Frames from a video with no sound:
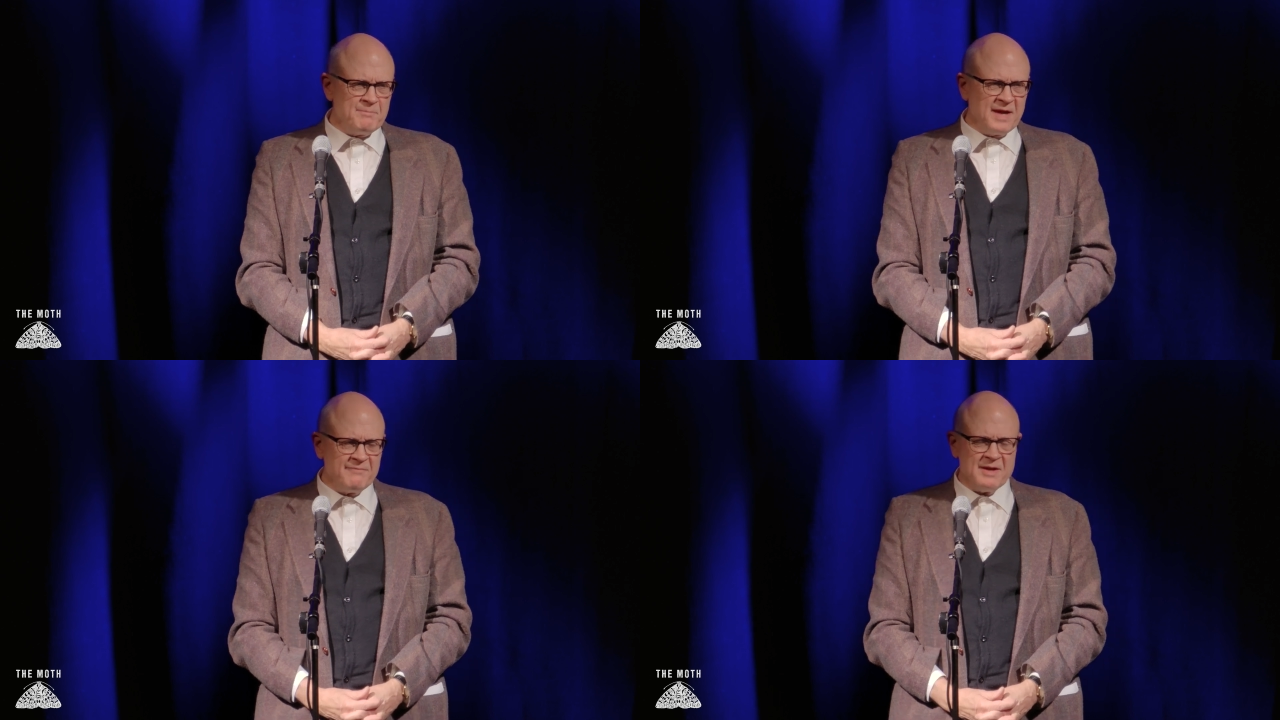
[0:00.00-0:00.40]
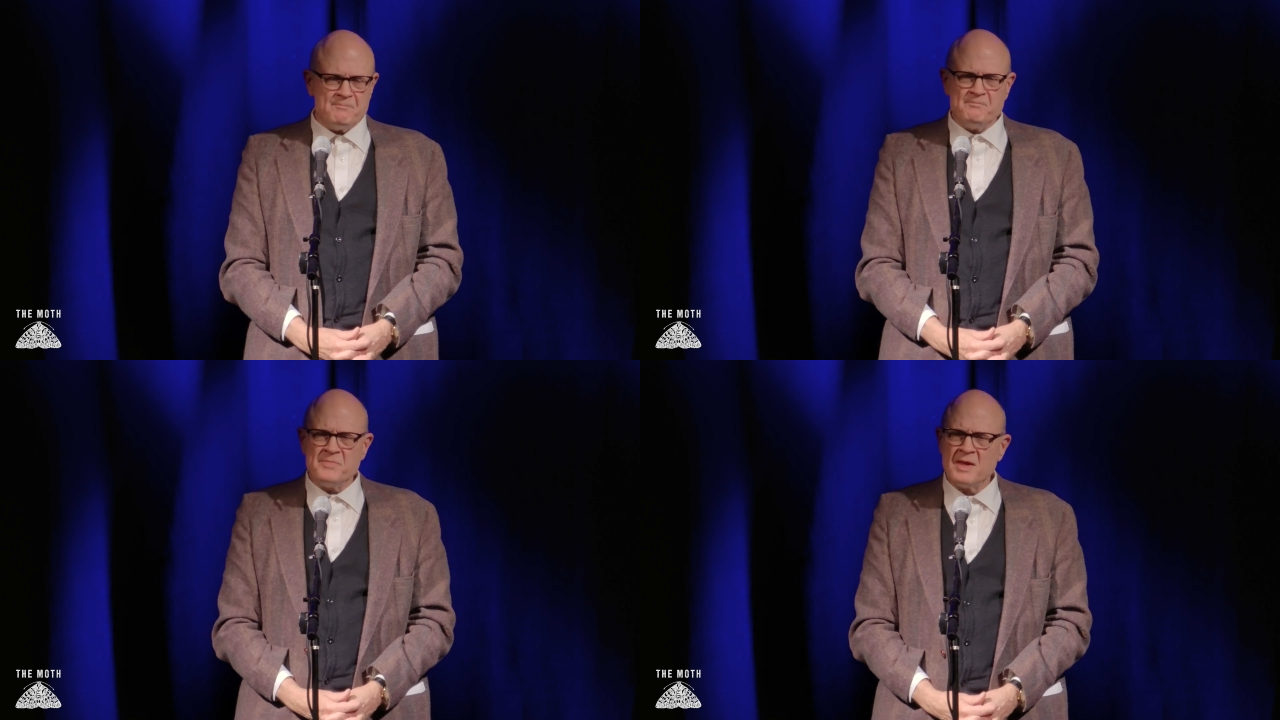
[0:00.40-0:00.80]

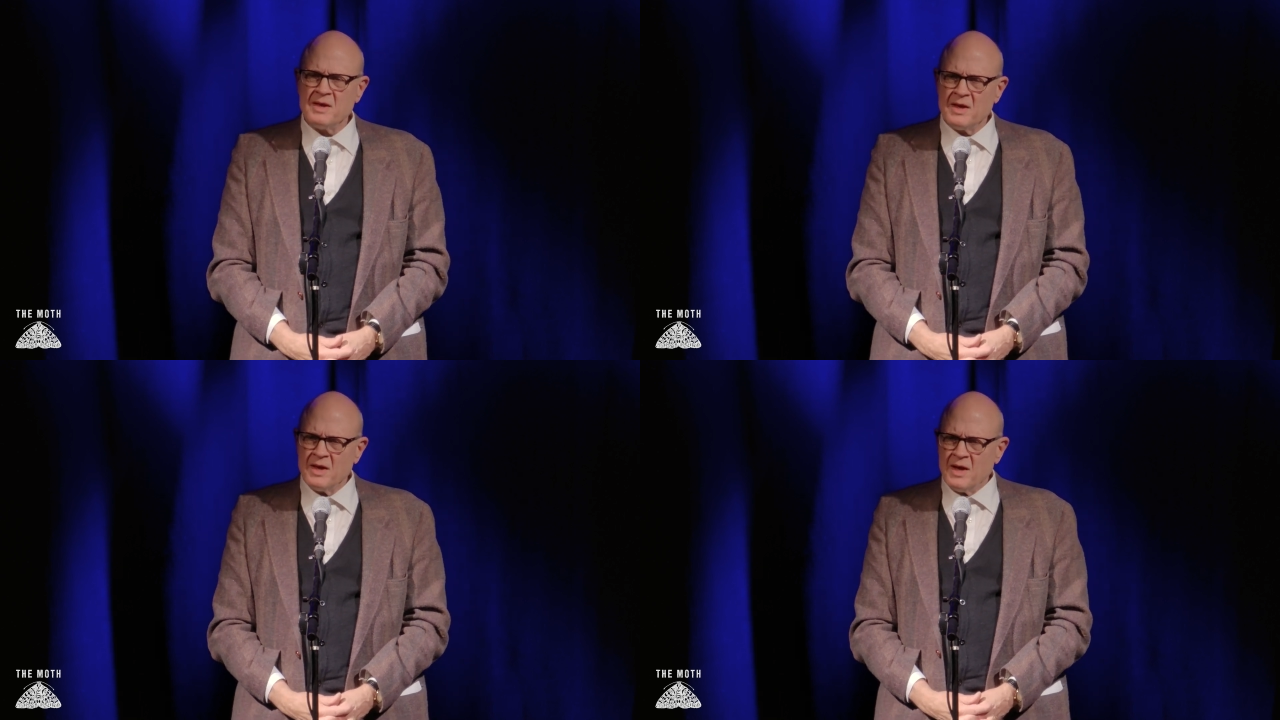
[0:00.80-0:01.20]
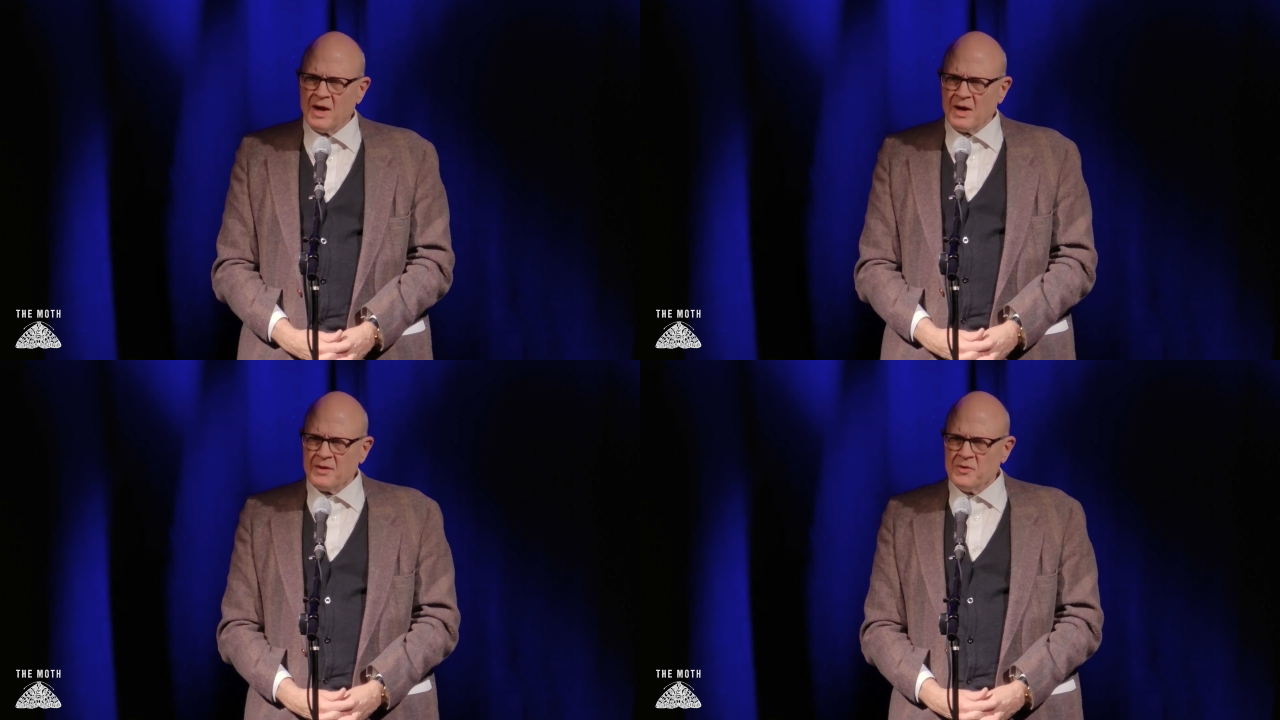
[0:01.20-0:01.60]
Bevan
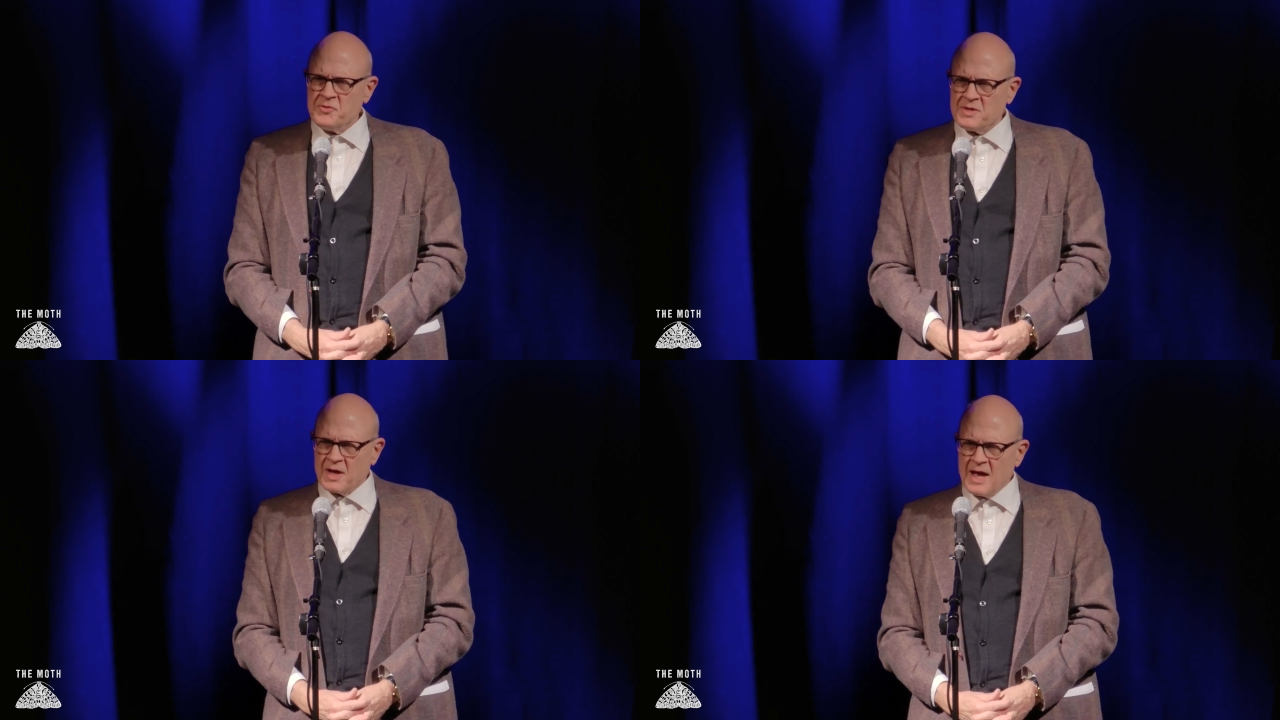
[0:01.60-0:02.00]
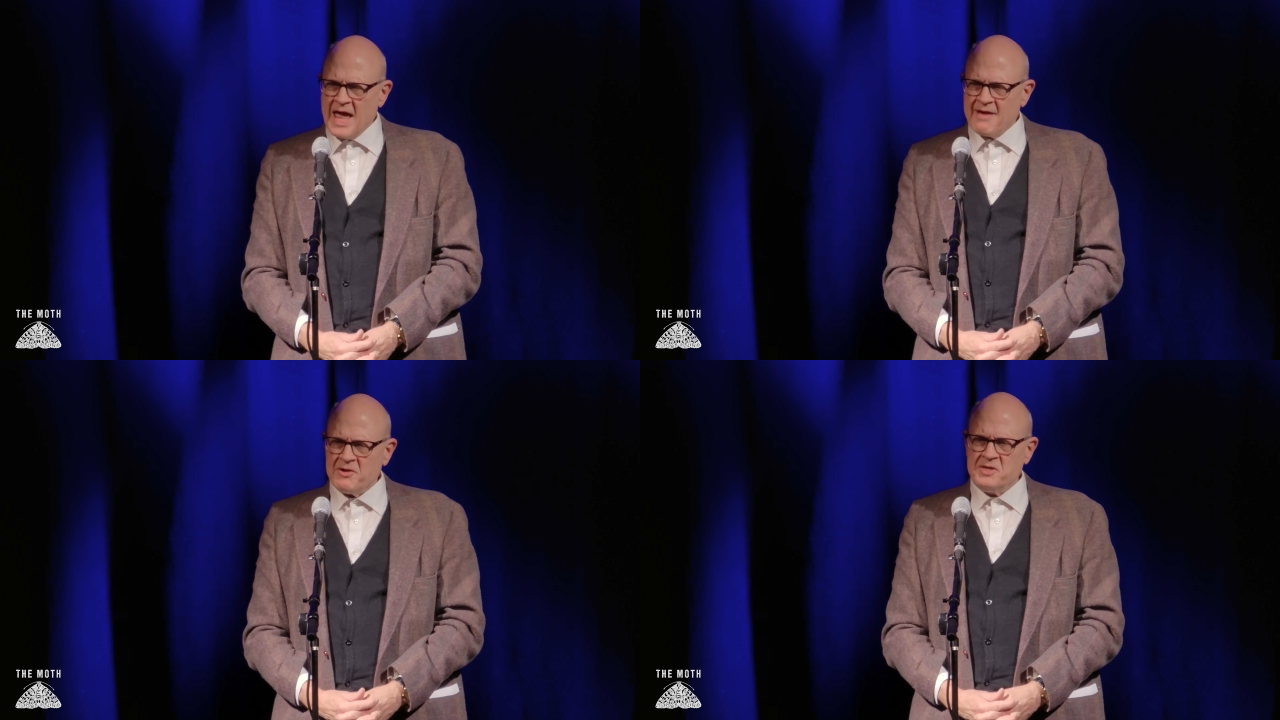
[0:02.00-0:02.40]
used to
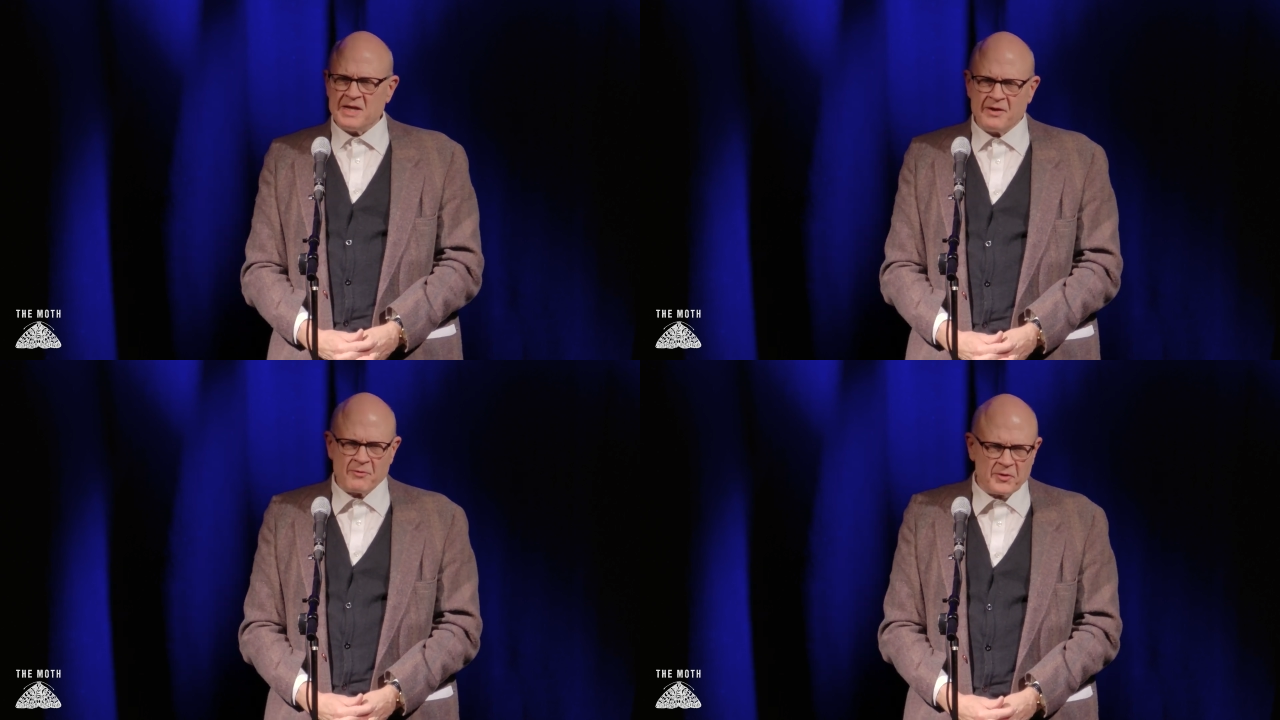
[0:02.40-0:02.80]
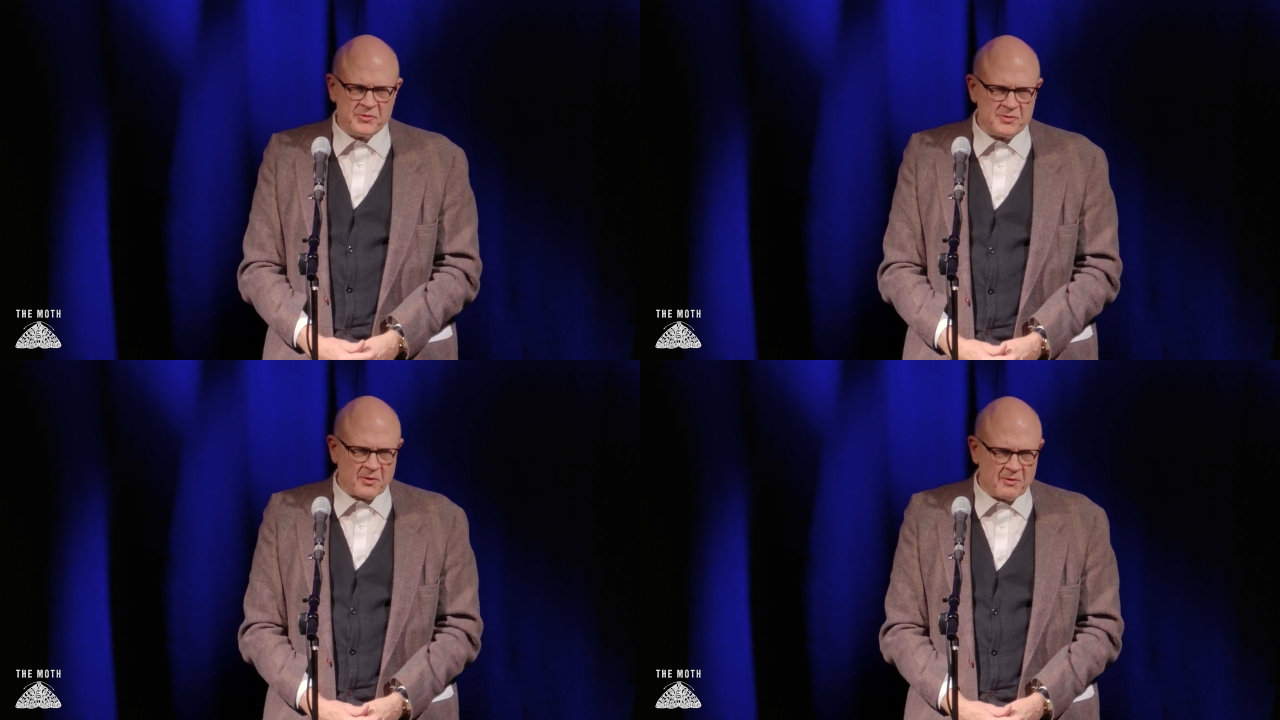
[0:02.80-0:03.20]
have a general
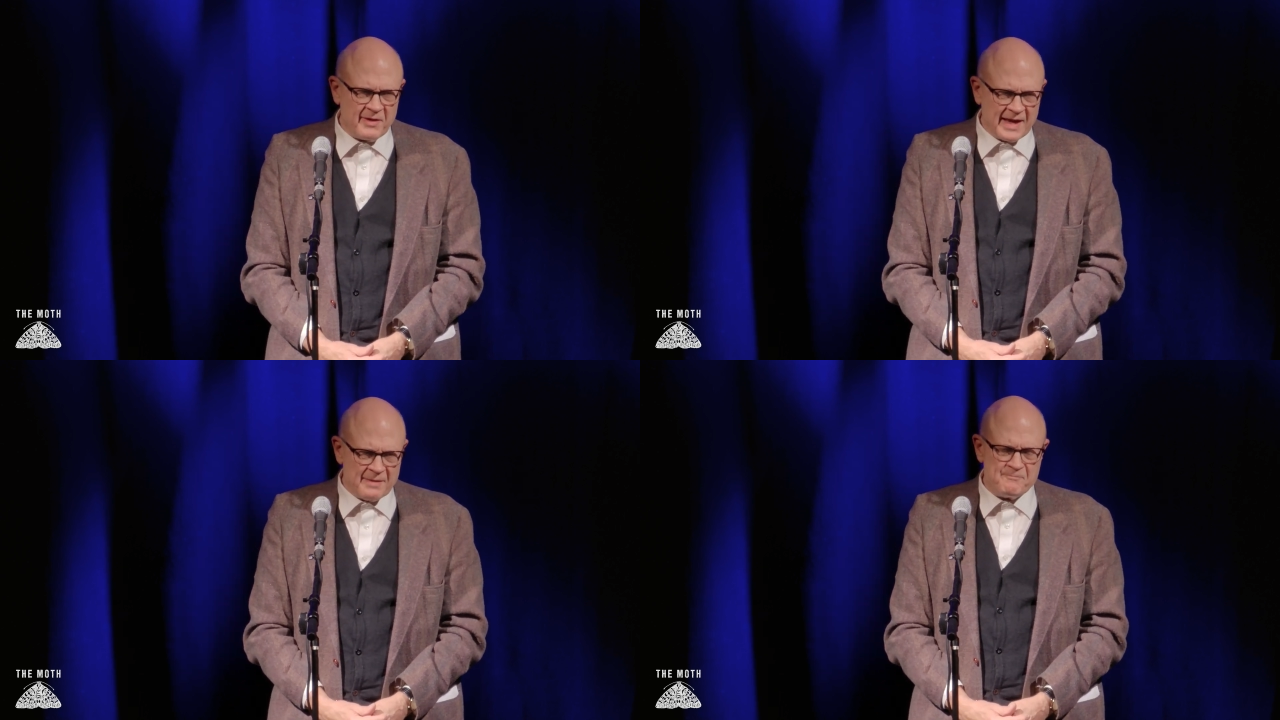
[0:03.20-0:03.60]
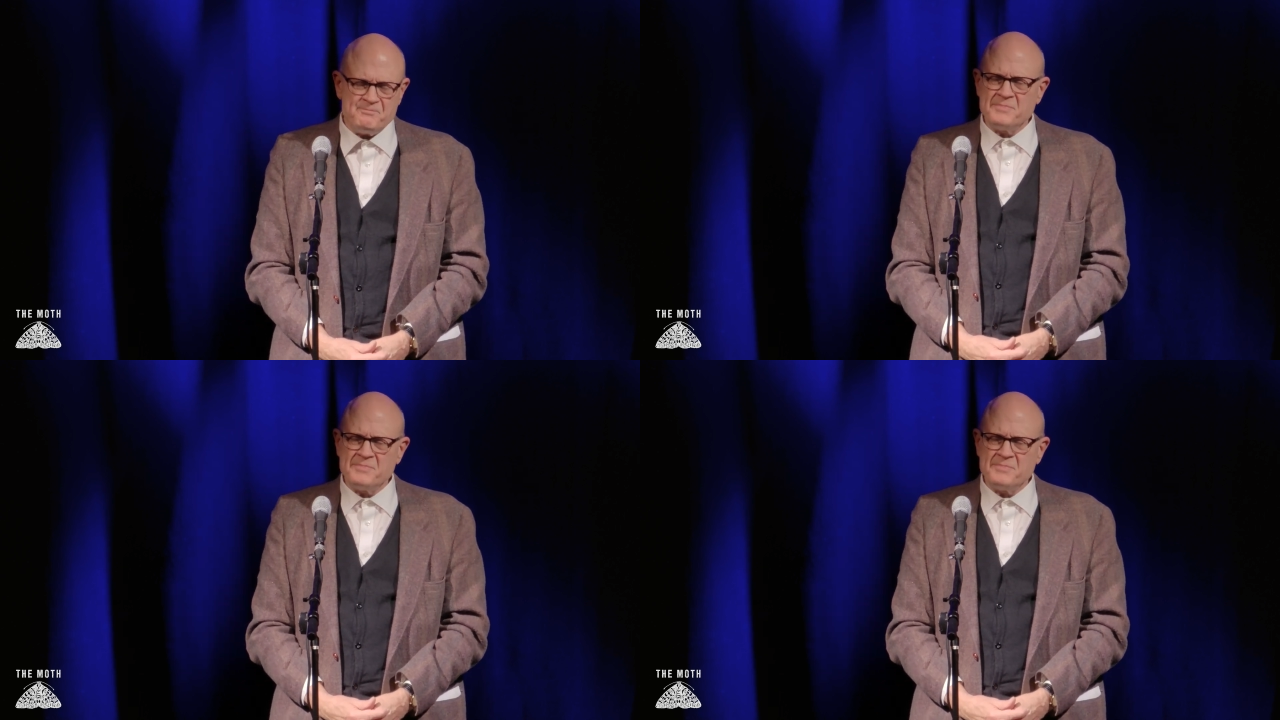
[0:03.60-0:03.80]
store in.